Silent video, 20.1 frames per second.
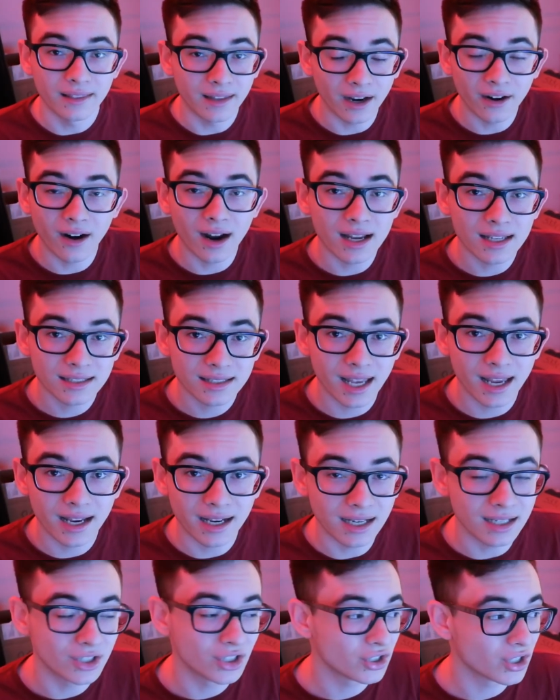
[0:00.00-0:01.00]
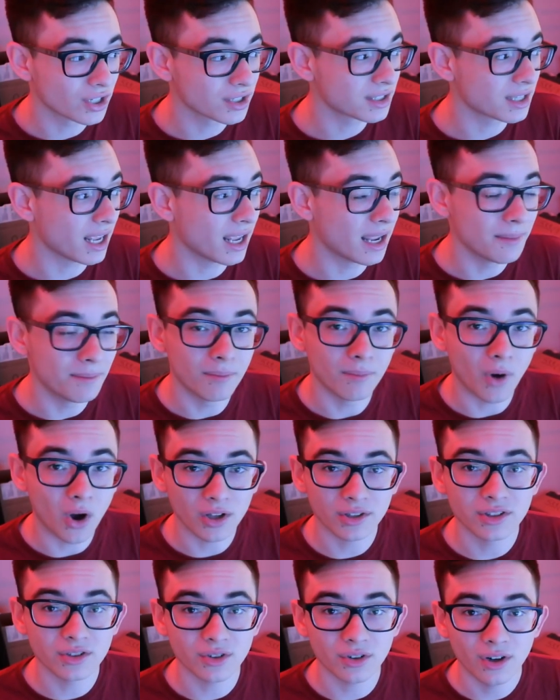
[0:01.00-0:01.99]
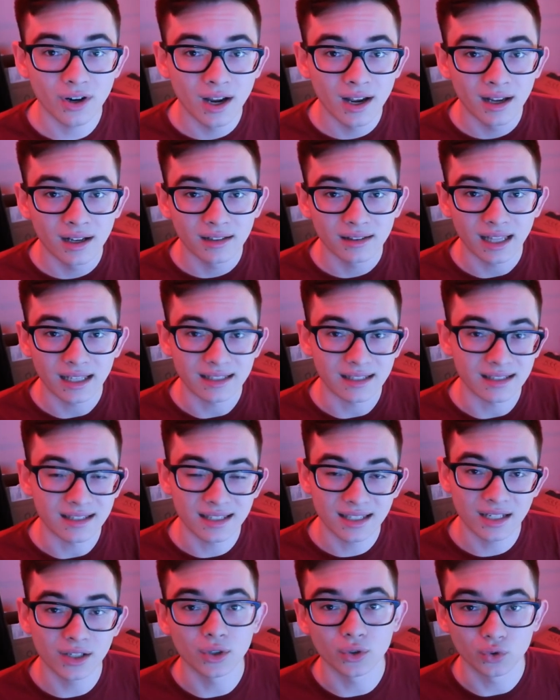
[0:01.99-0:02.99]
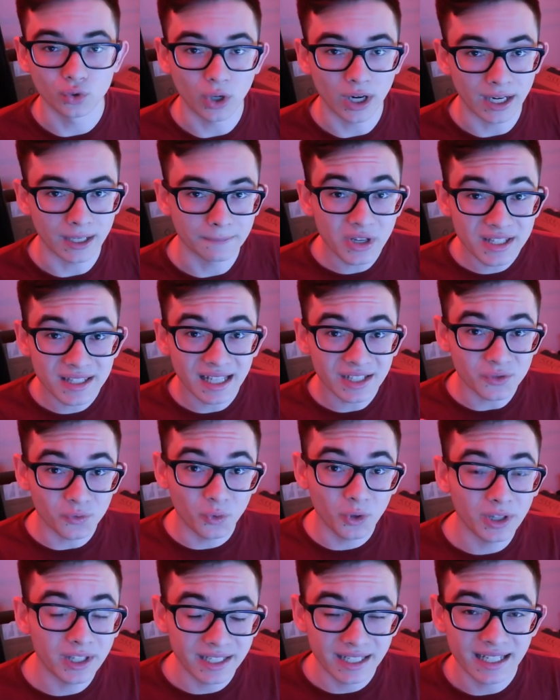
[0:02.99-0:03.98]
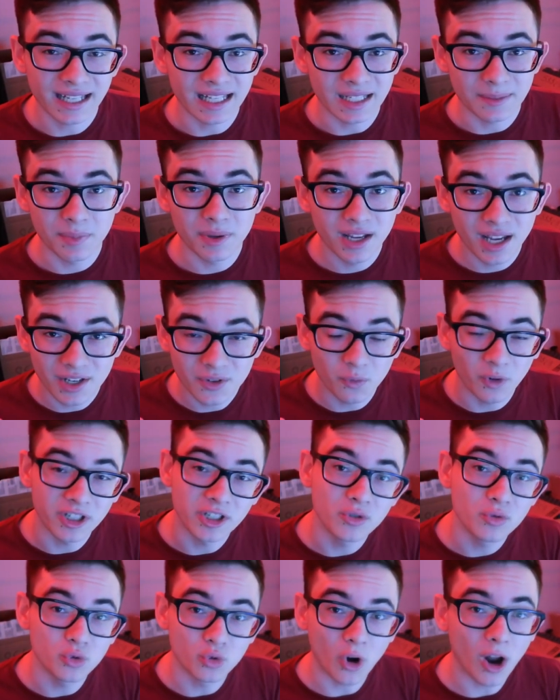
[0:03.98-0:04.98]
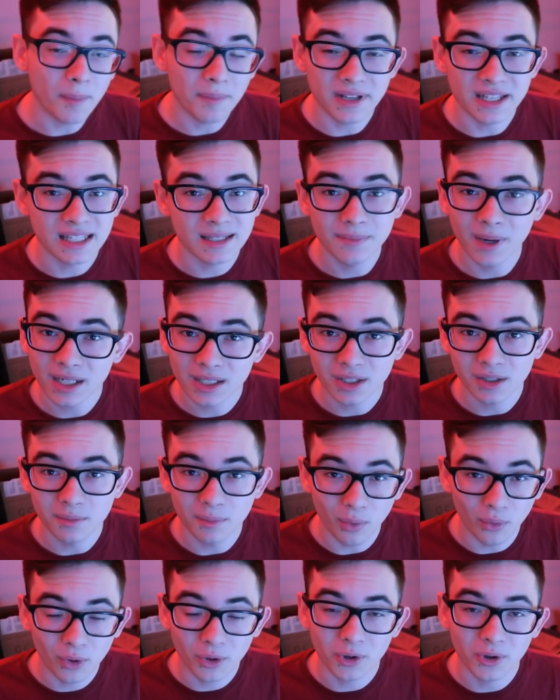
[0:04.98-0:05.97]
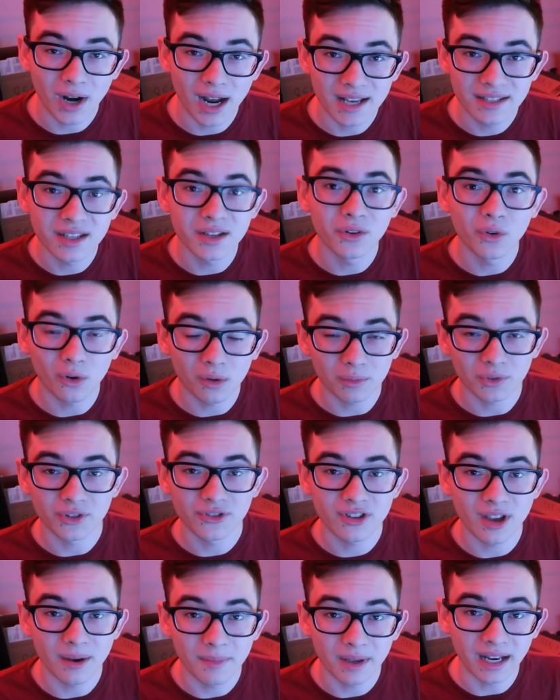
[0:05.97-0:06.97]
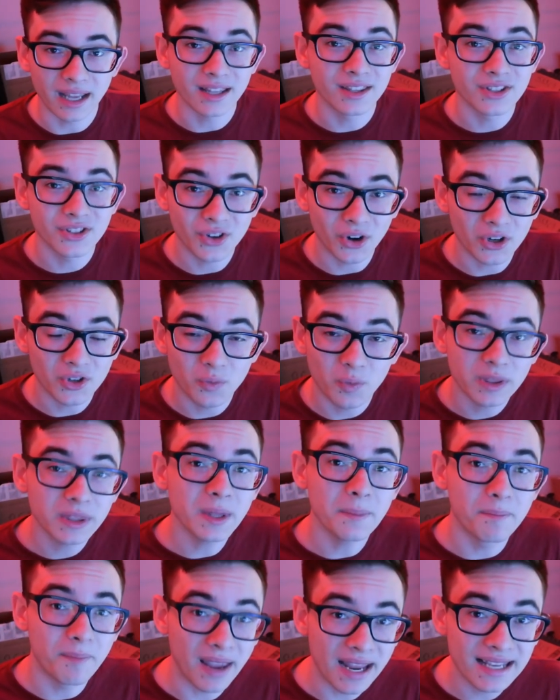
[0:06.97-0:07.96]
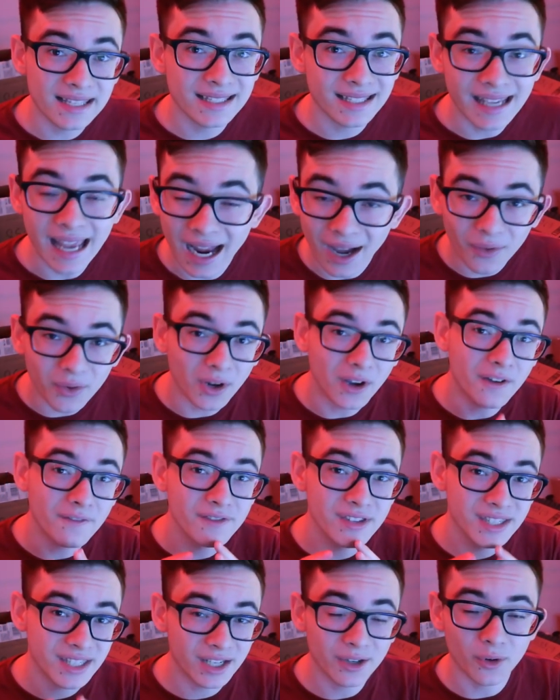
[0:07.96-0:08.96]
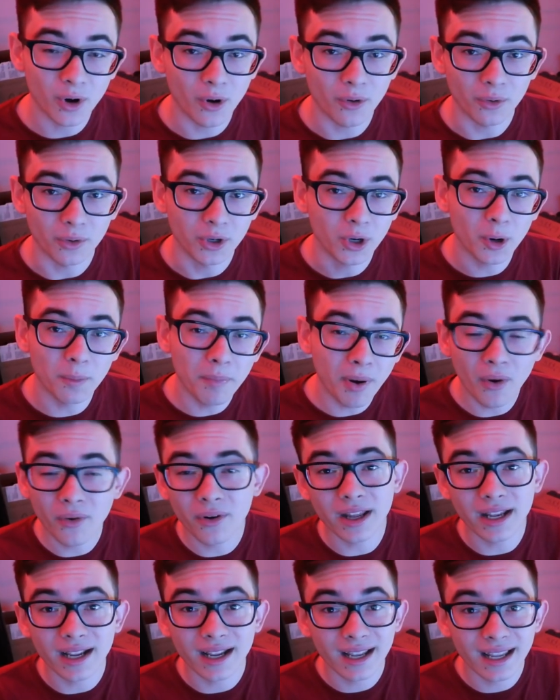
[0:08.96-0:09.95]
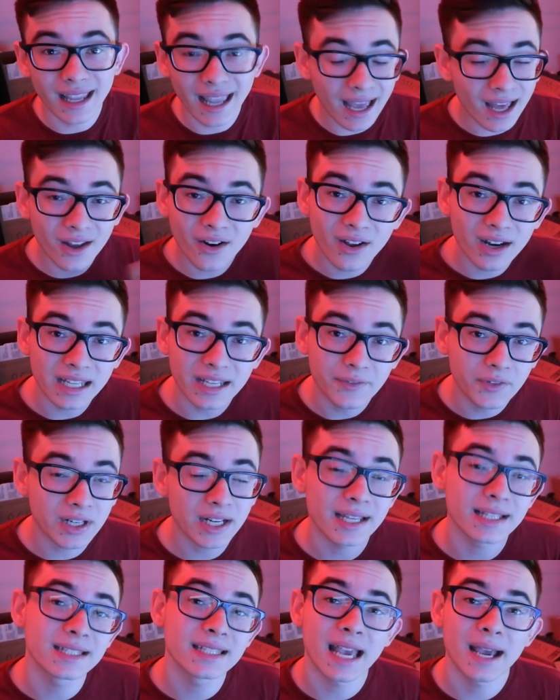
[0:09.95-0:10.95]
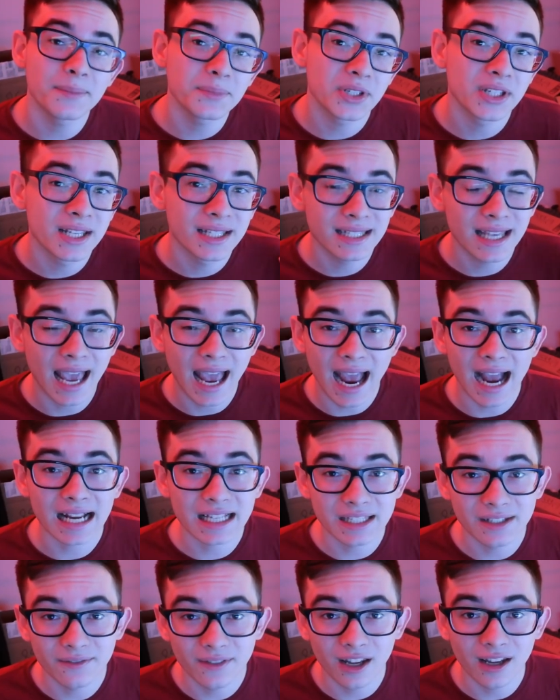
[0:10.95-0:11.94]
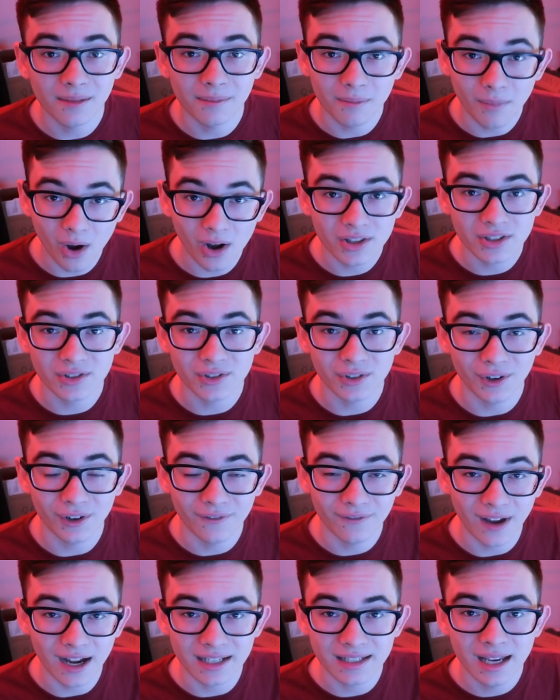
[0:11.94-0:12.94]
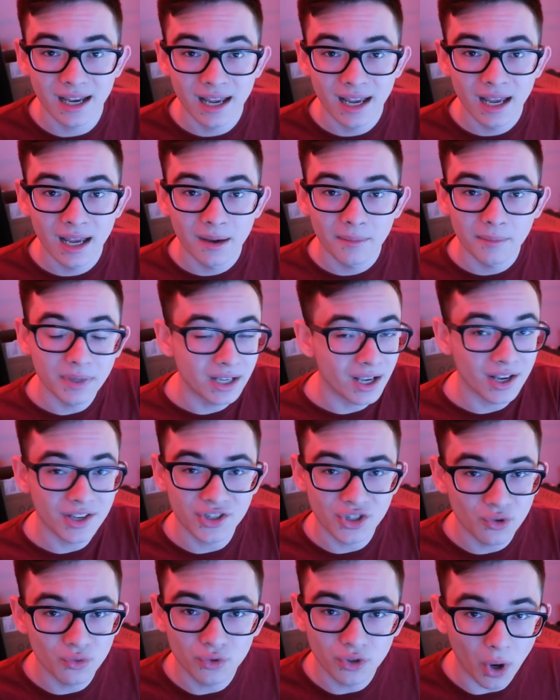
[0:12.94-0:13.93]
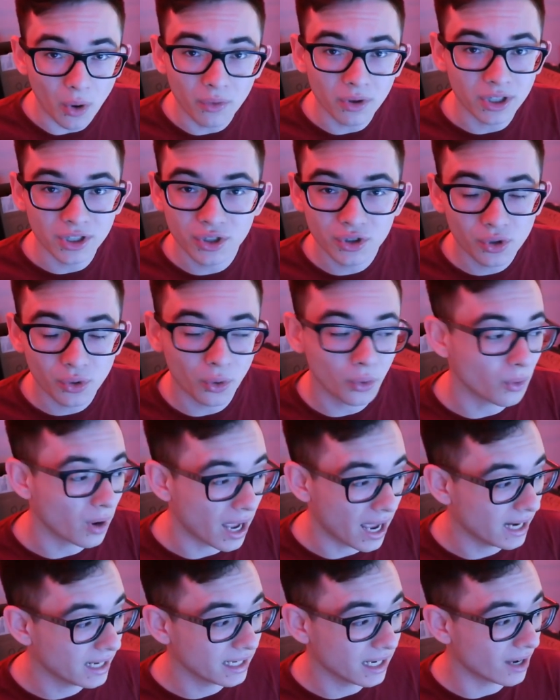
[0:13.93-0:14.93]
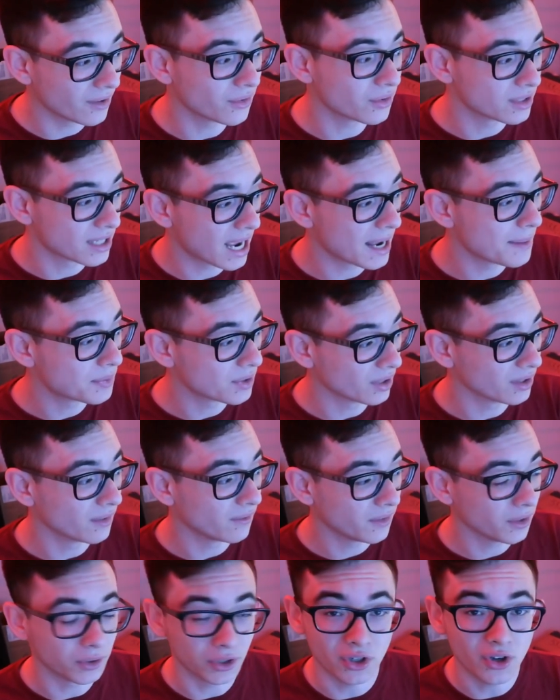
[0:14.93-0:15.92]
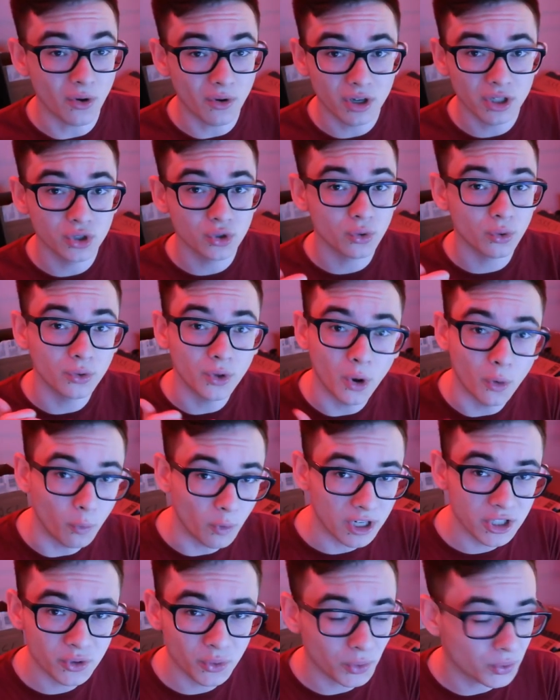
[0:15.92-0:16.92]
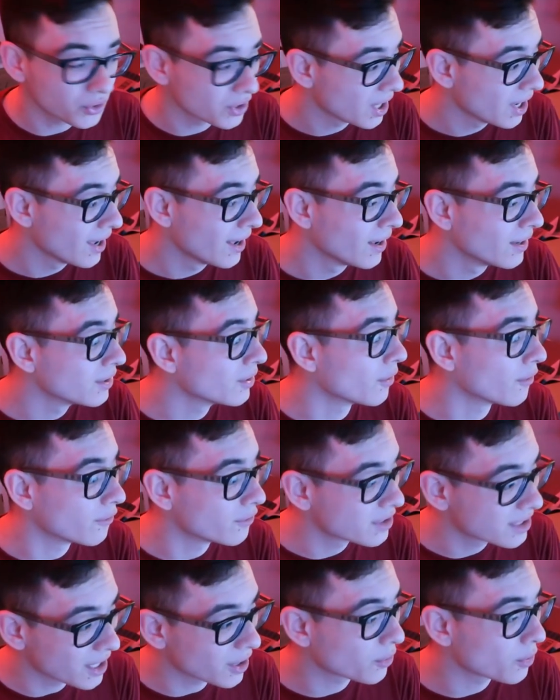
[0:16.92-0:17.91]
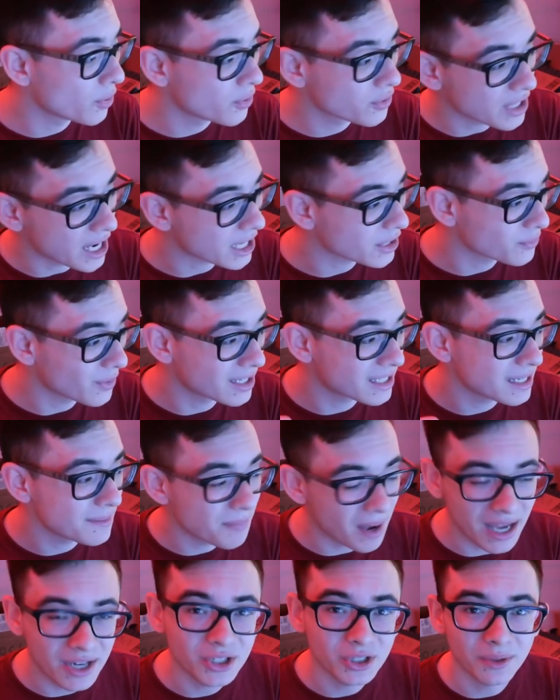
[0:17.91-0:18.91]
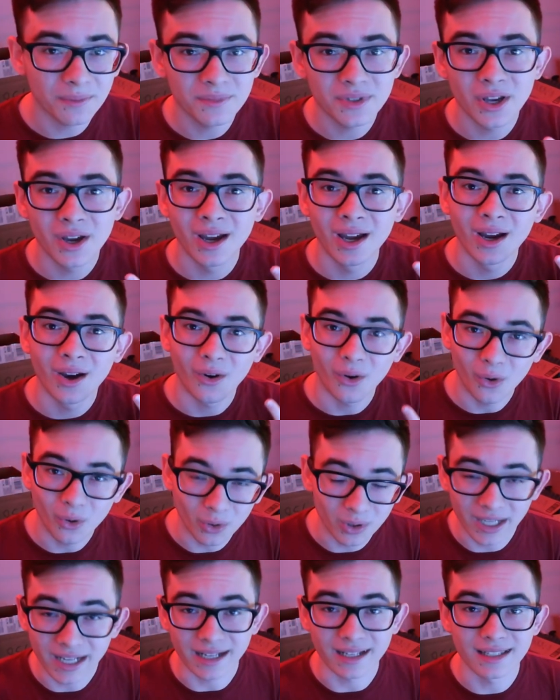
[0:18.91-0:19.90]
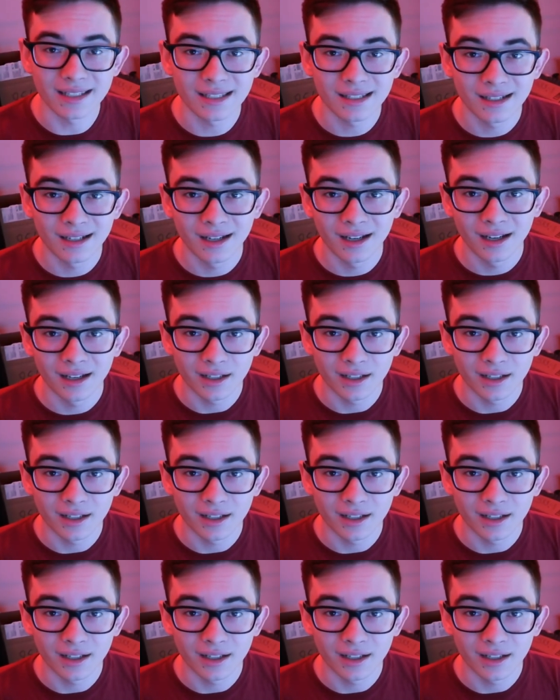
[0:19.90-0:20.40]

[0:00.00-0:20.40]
Dare I say it's just a monster that's a skill drain. The reason that's really neat is because when you drop Inspector Boarder as a normal summon, it starts with the base count of zero. Your opponent cannot even attempt to activate monster effects because you don't control any other types on the field. You don't control no rituals, no synchros, XYZ pendulums, or links.